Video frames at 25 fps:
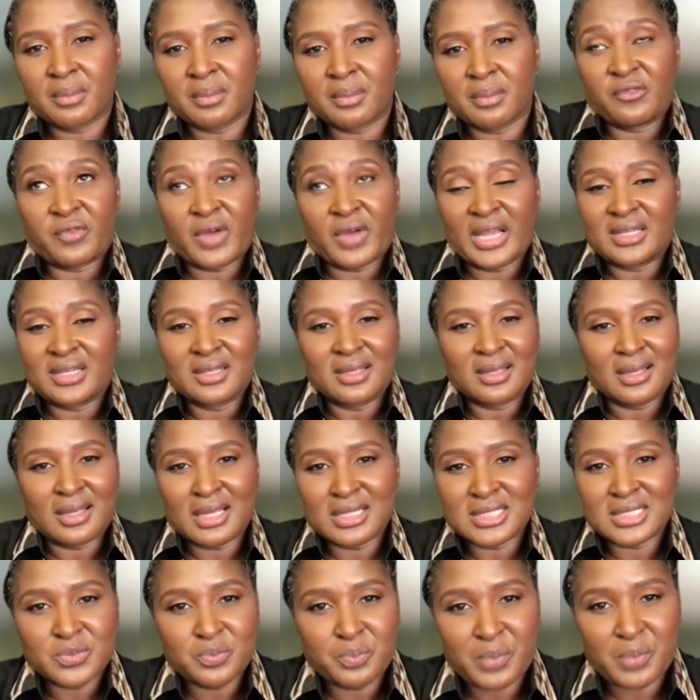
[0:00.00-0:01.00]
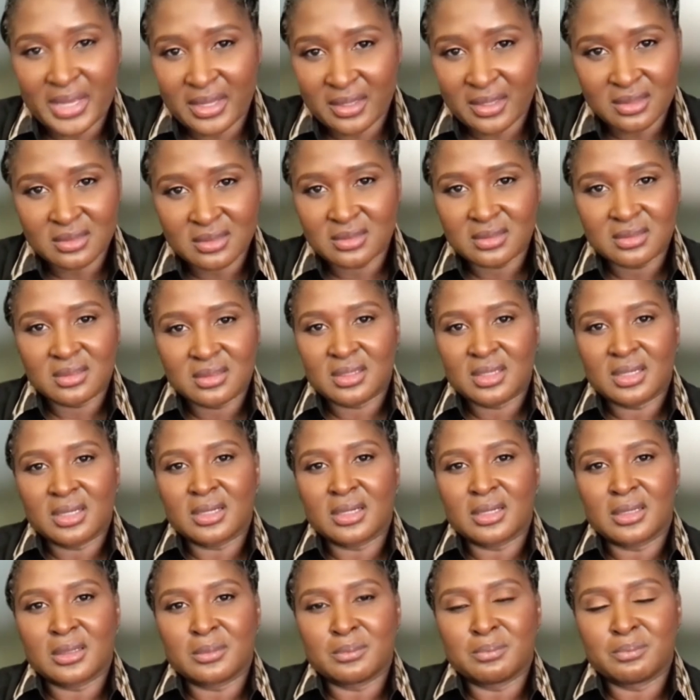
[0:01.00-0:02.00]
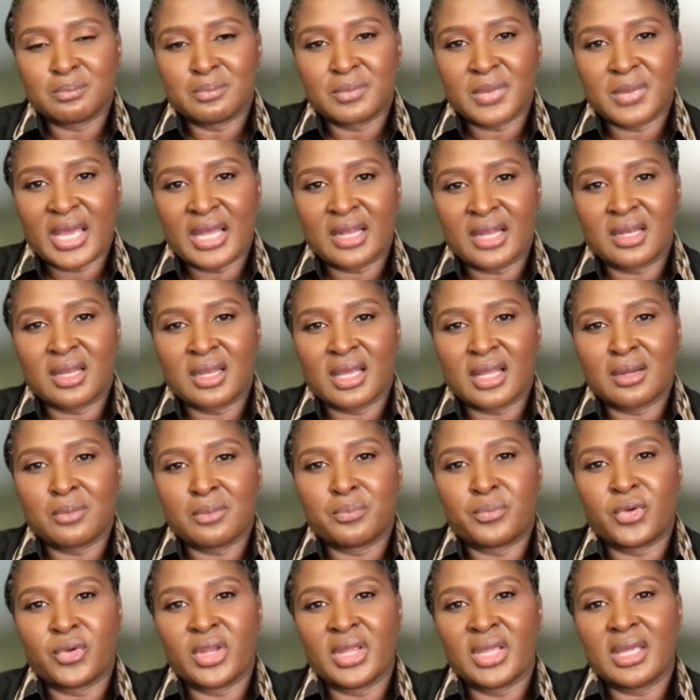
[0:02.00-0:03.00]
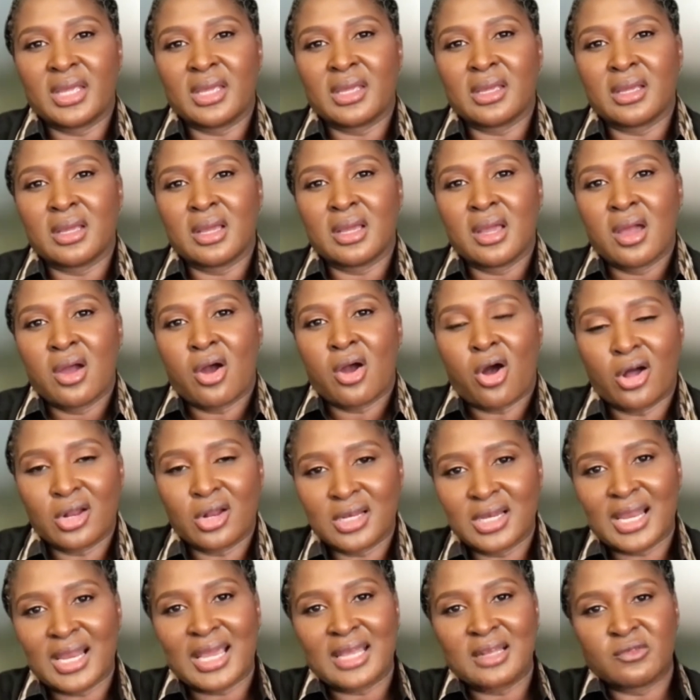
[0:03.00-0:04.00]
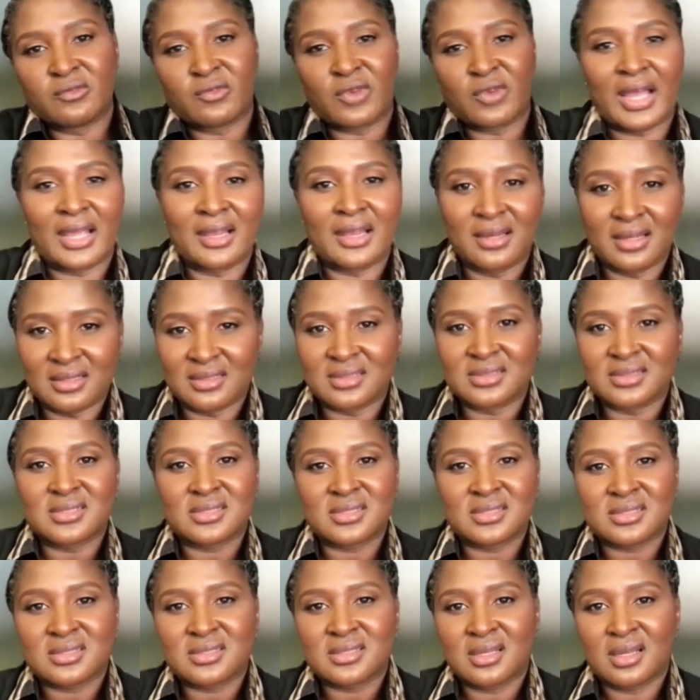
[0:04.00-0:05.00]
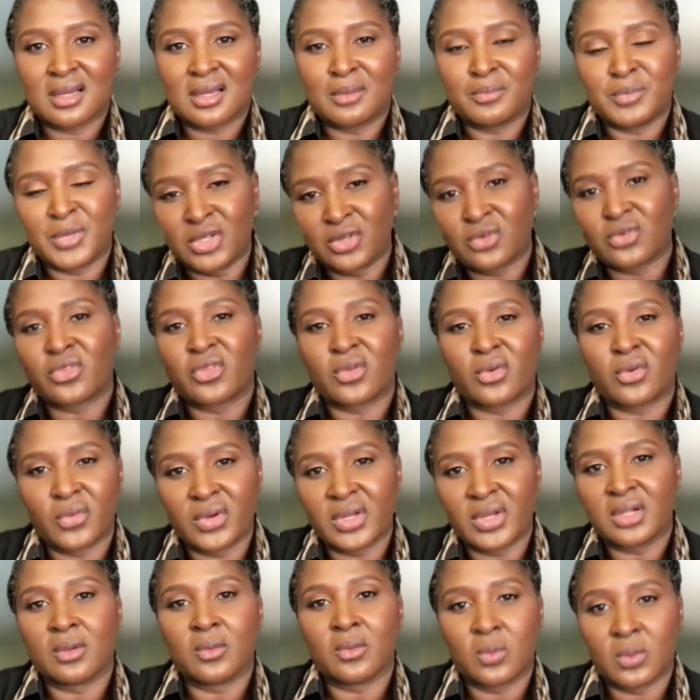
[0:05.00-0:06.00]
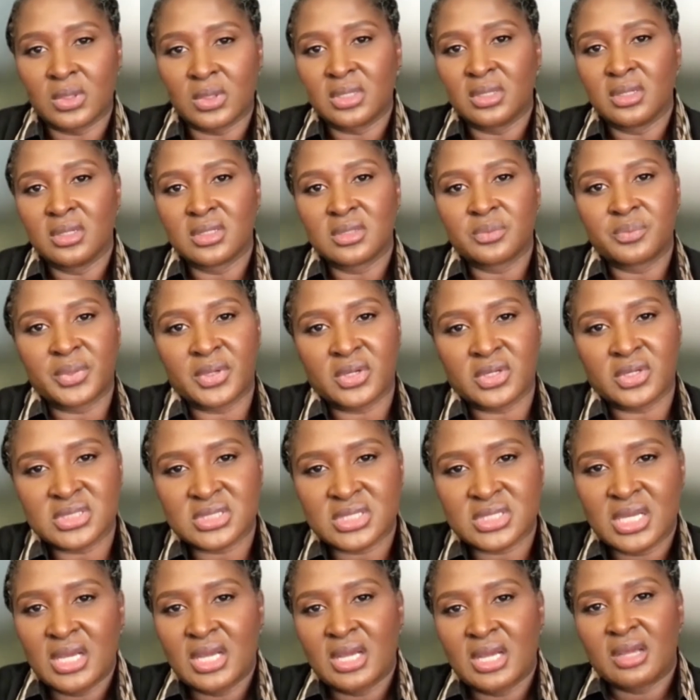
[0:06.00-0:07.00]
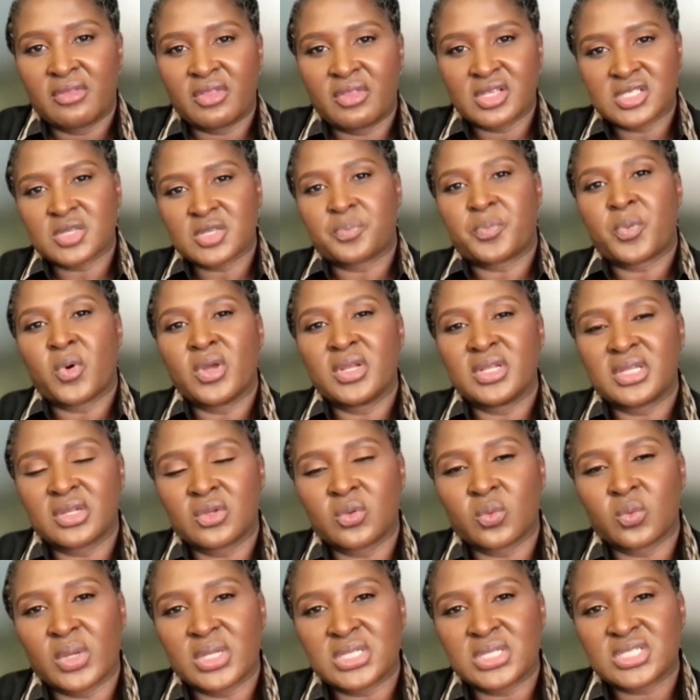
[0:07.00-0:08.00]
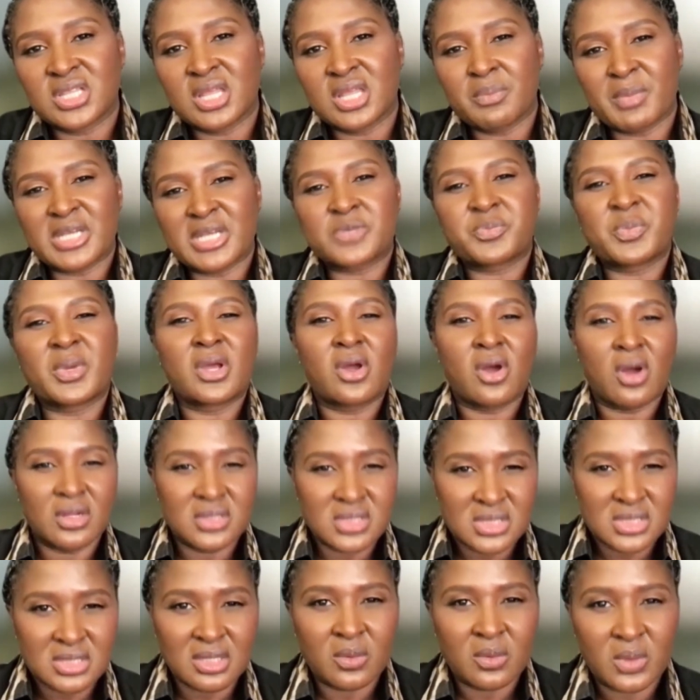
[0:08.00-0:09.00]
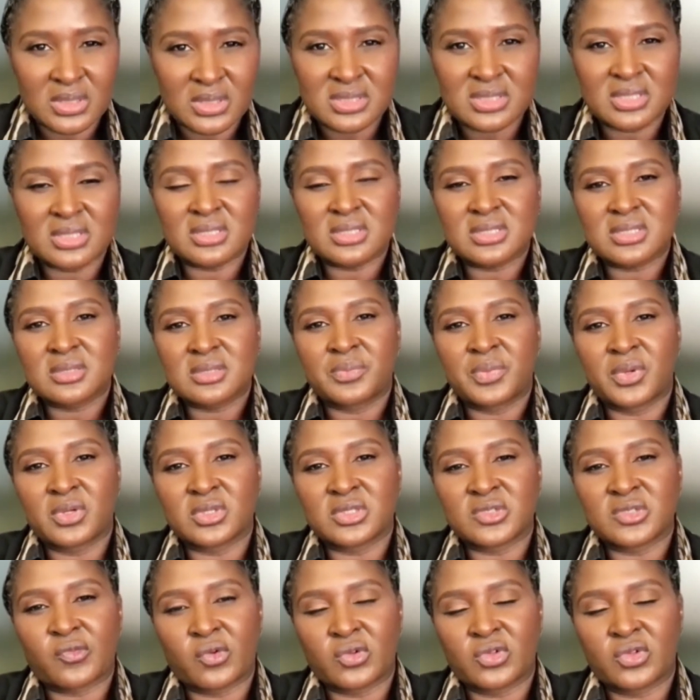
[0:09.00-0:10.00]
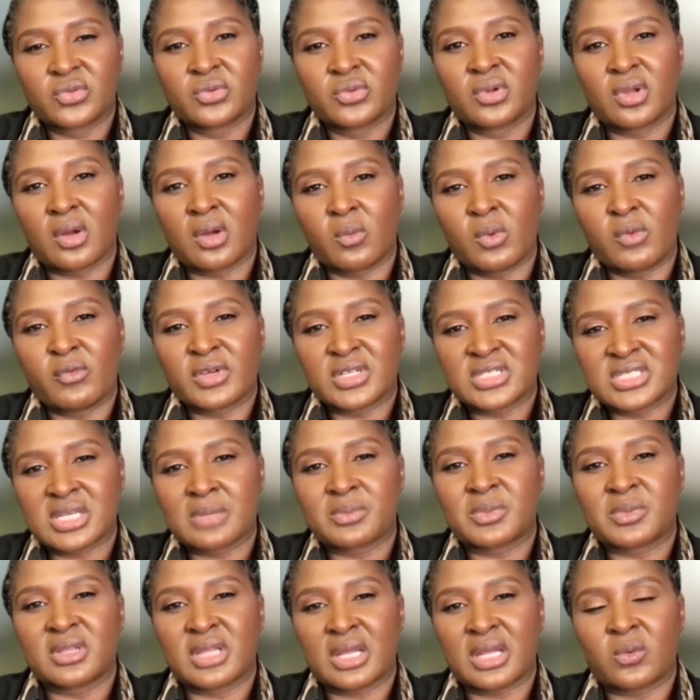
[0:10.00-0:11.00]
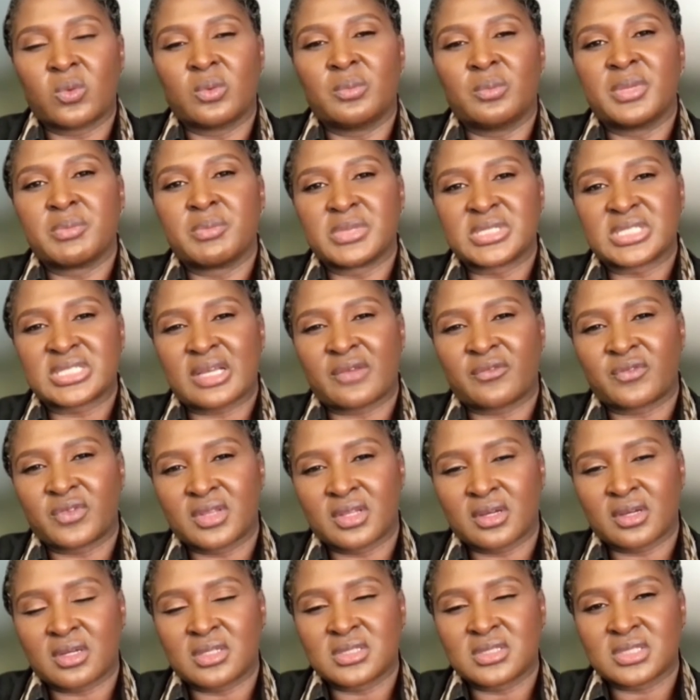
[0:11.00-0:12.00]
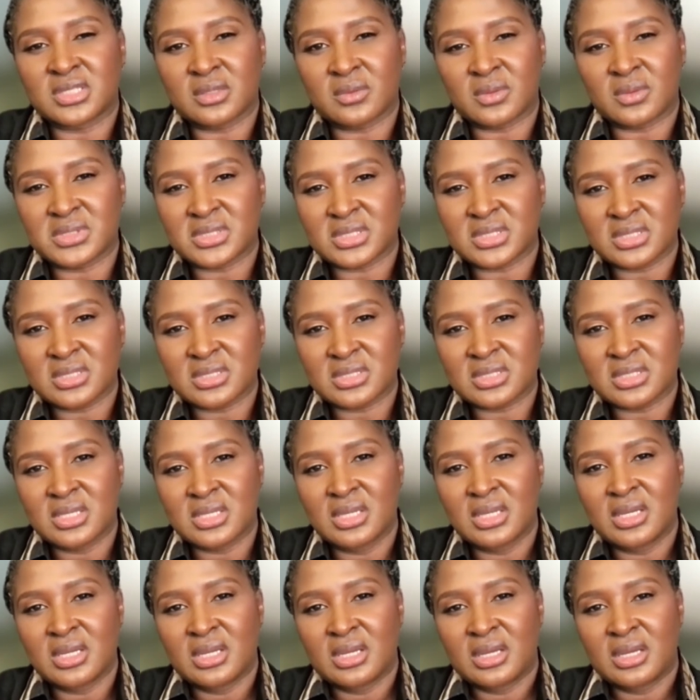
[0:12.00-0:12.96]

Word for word: really fighting against bail um, and, and bringing online violence um, into the real world because there's a point at which there must be consequences because for too long we've accepted that women must suffer the consequences